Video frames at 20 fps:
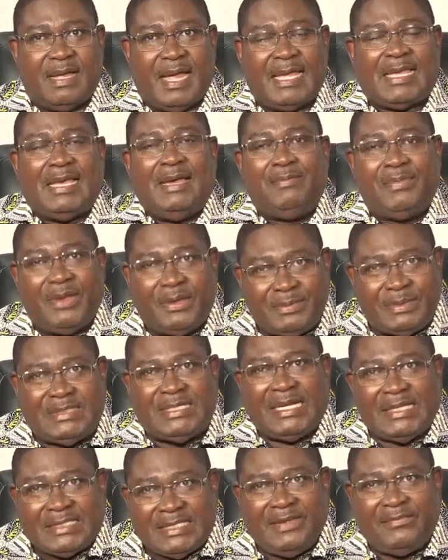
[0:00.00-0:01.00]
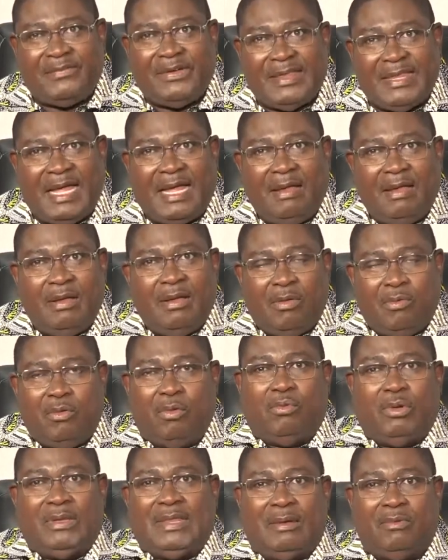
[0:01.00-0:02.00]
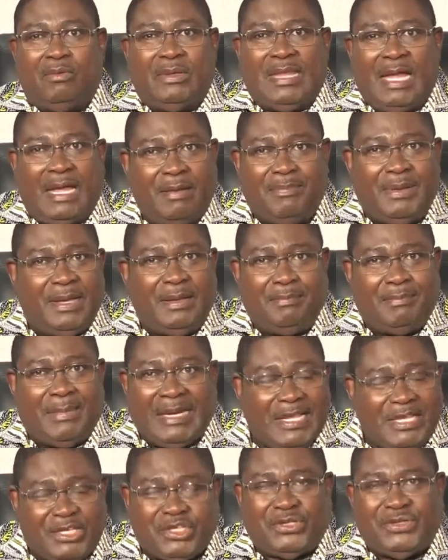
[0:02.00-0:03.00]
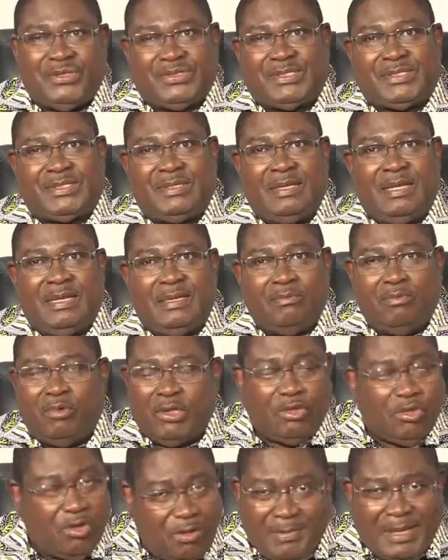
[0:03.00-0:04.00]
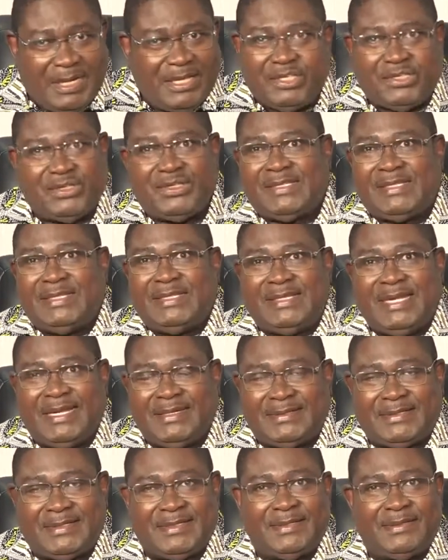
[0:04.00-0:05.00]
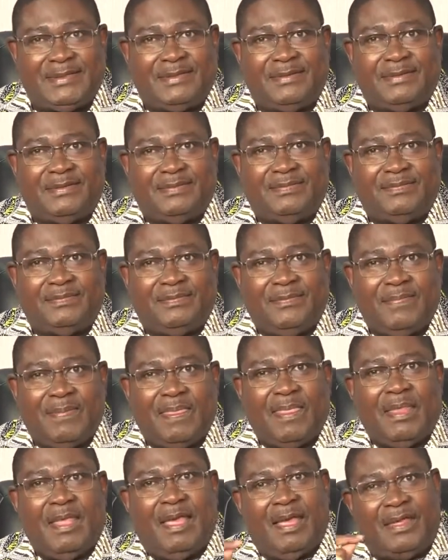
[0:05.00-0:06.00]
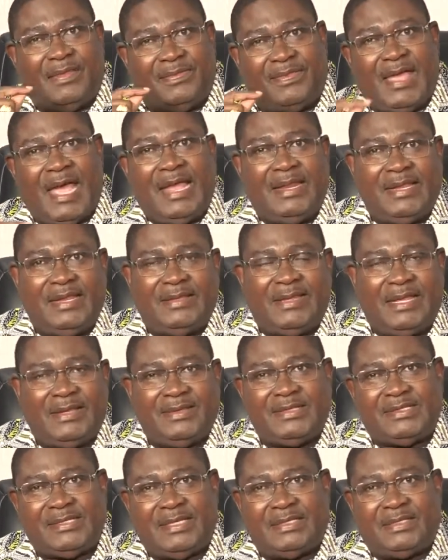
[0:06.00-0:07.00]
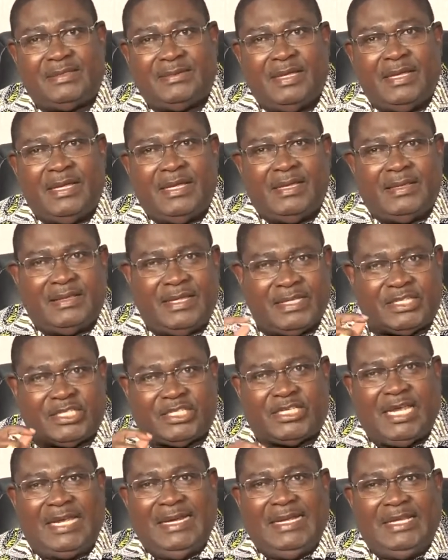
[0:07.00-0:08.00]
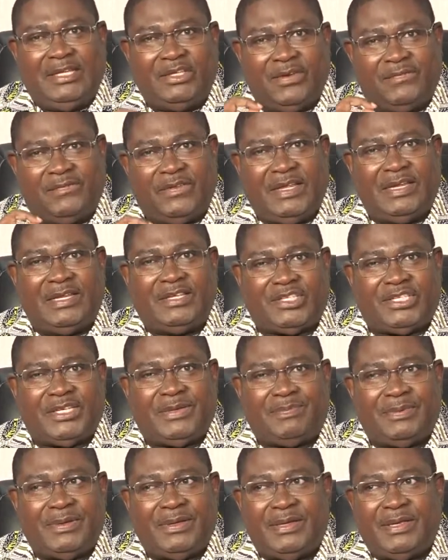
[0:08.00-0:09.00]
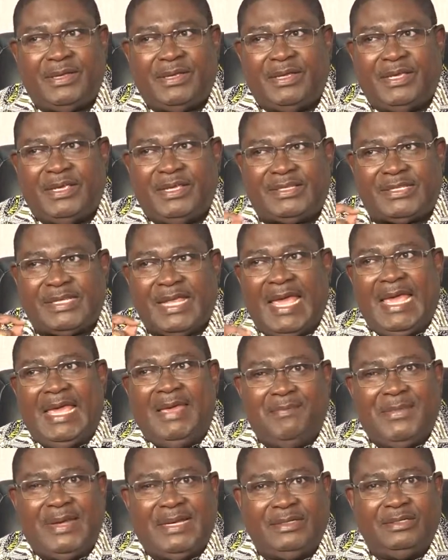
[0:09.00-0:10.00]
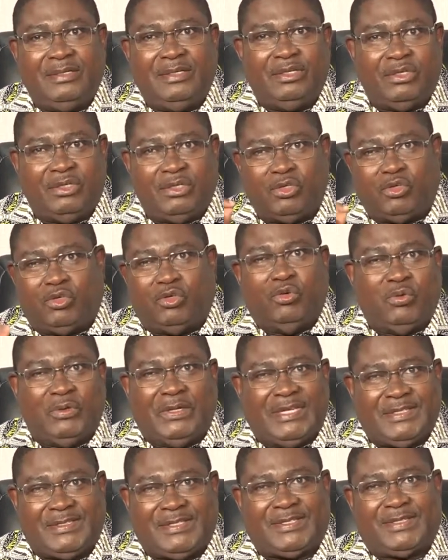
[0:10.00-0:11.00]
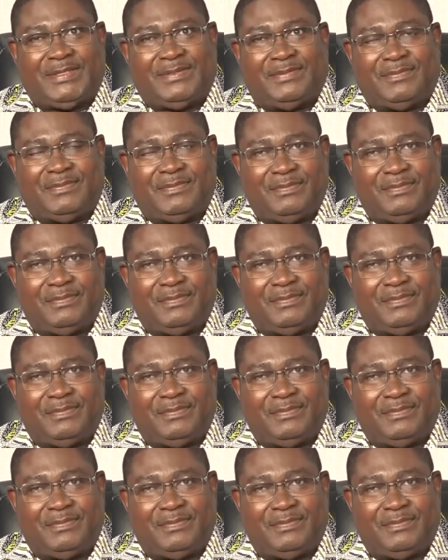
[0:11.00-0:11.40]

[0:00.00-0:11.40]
I can be objective without, without, without being malicious, with no malicious intent. And that, that is it. The challenge of leadership is amen crooners.